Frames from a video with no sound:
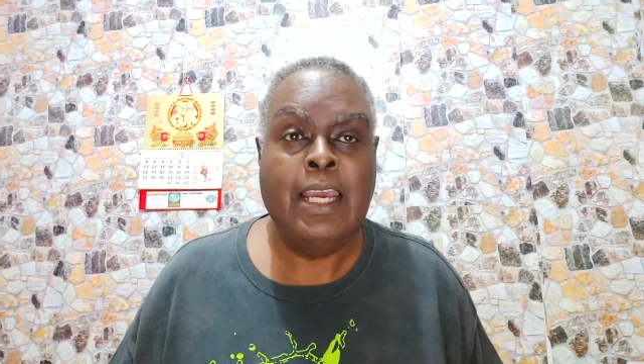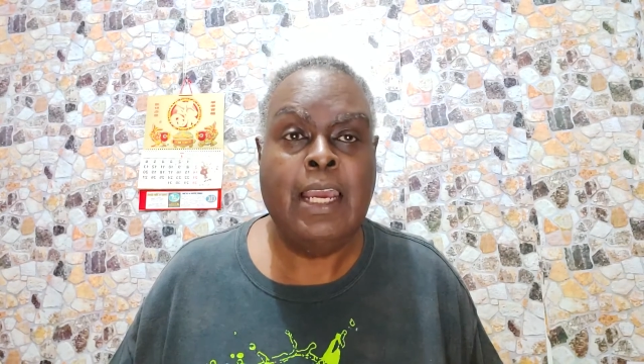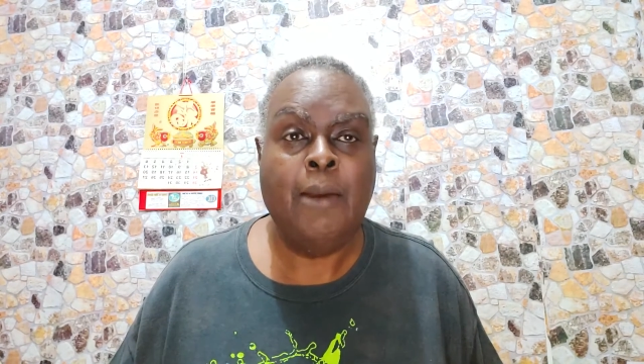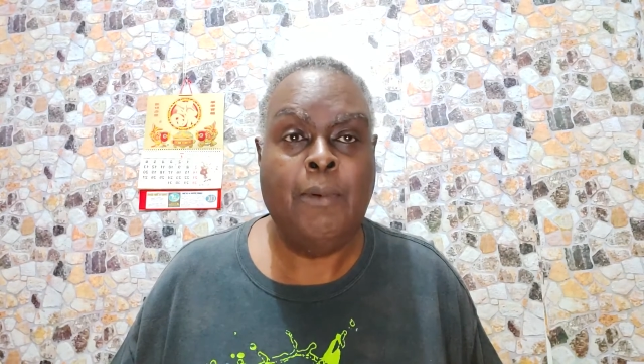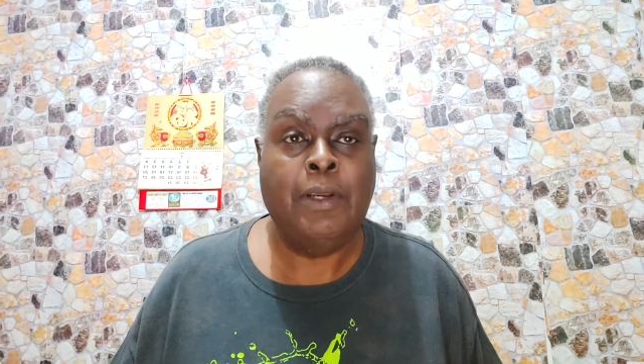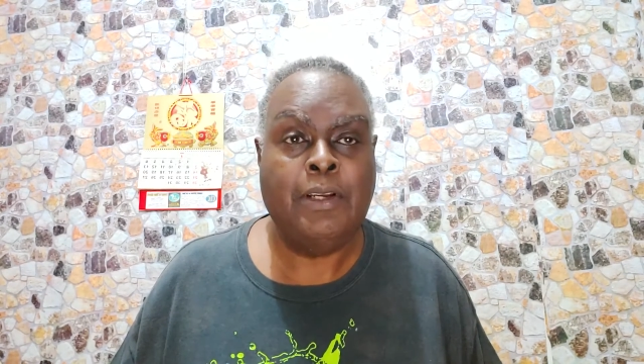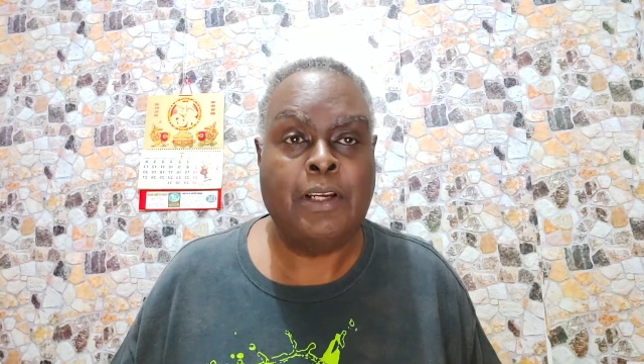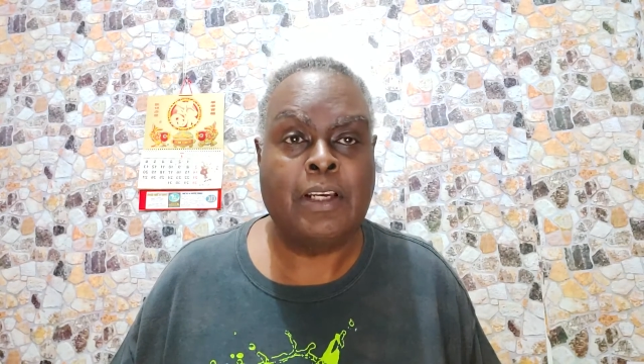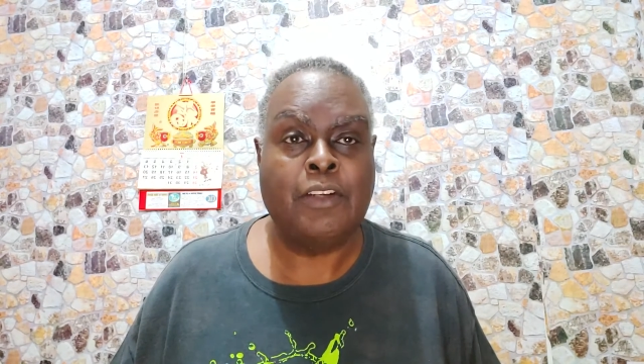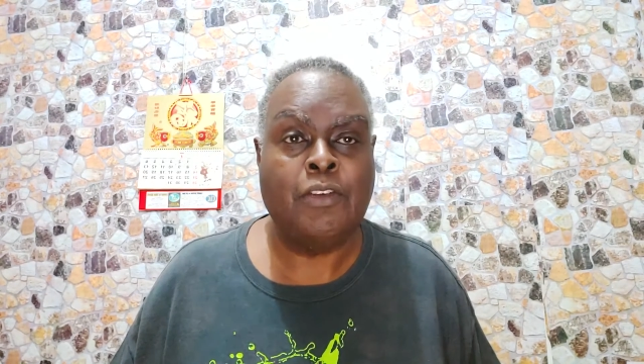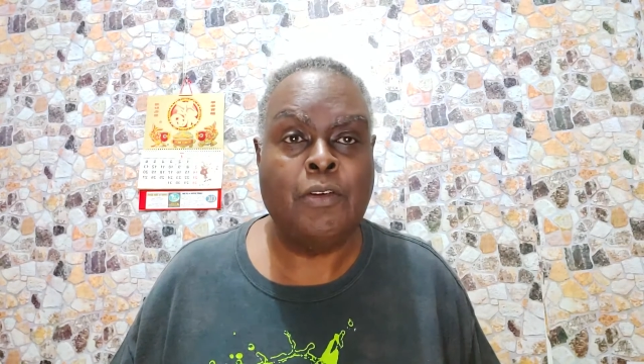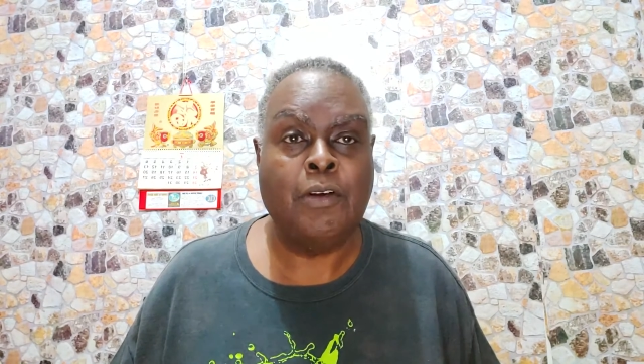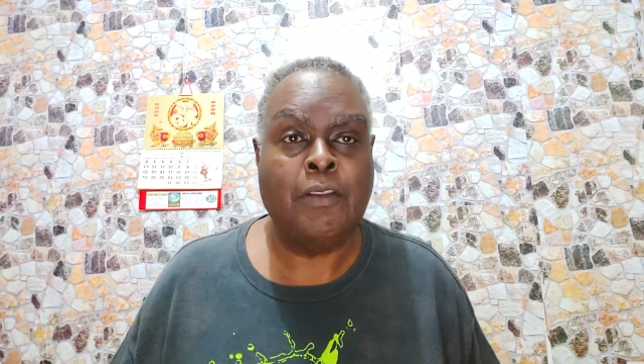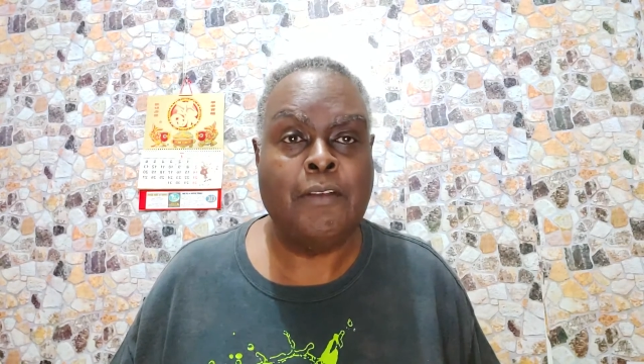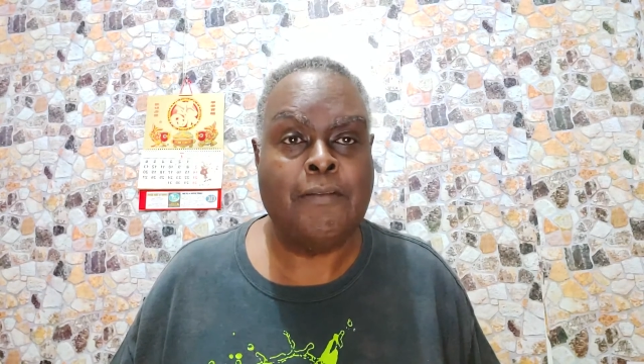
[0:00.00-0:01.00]
and we took a
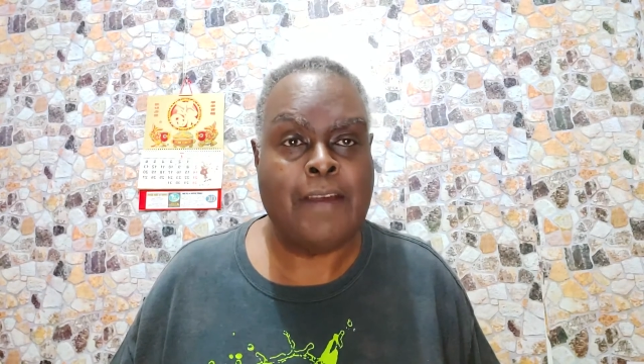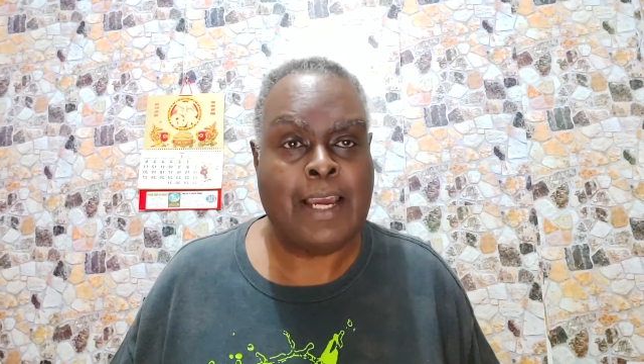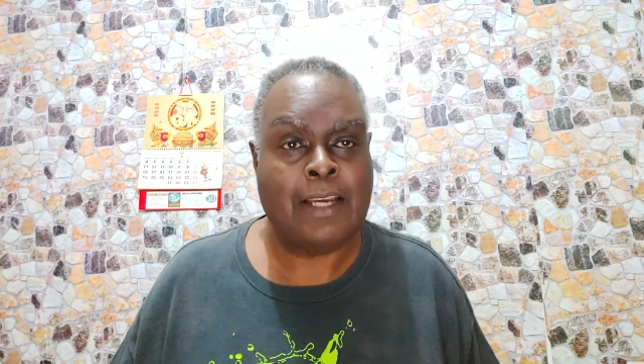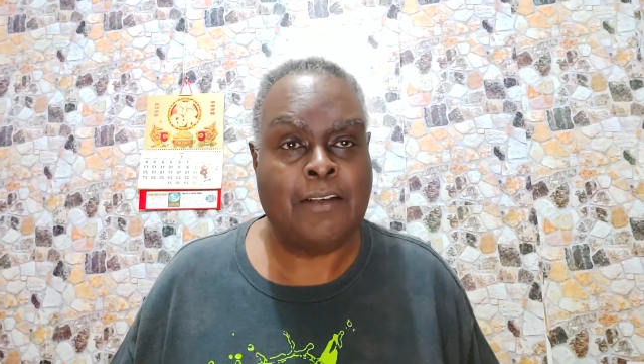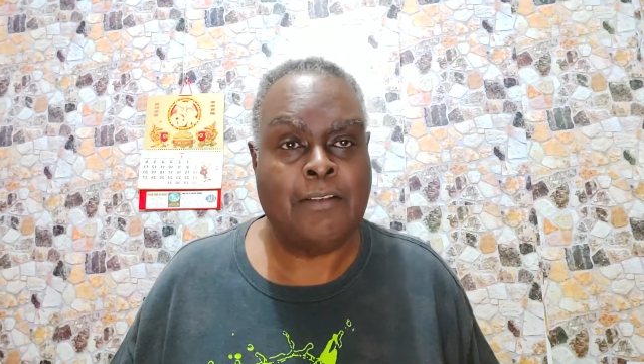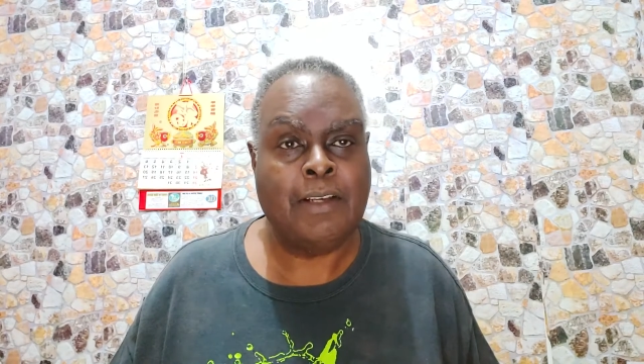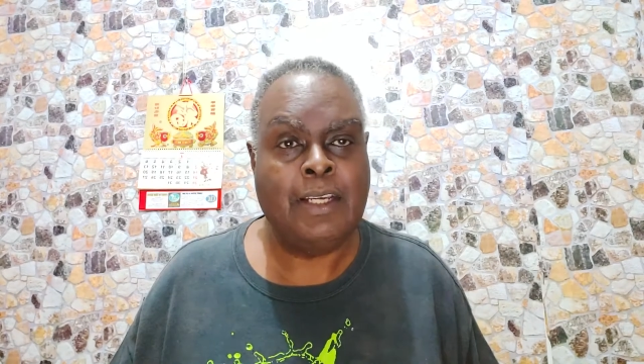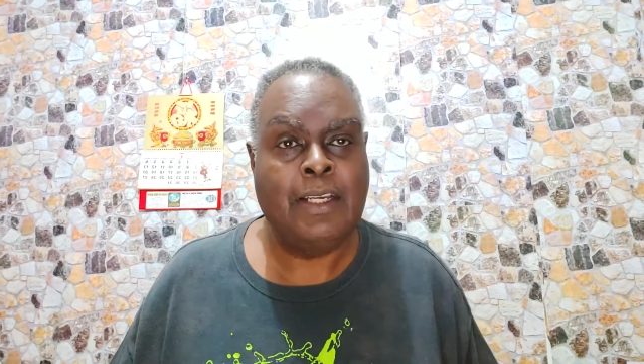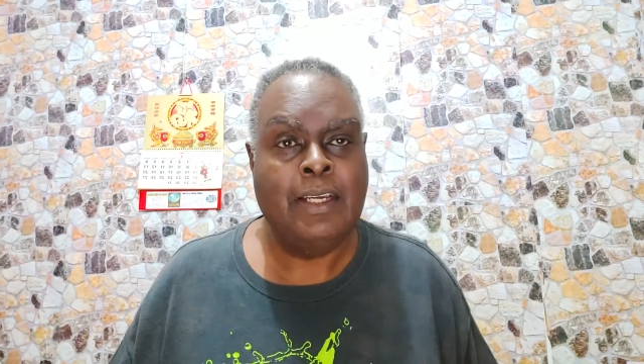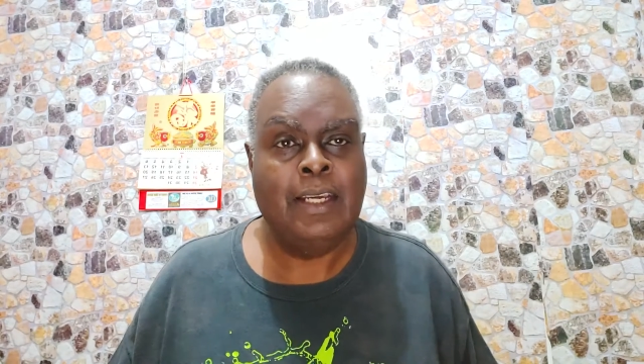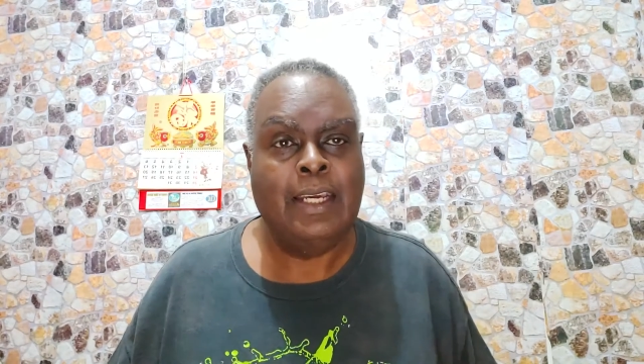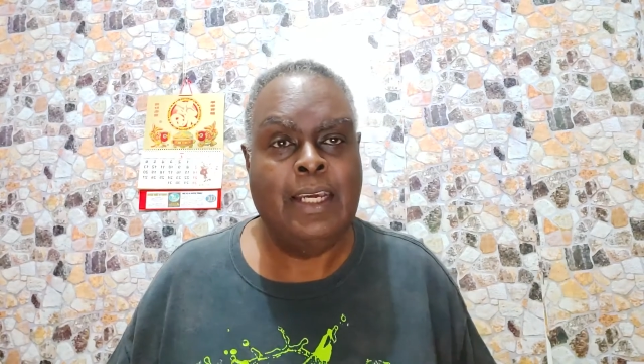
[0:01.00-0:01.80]
tour of the factory.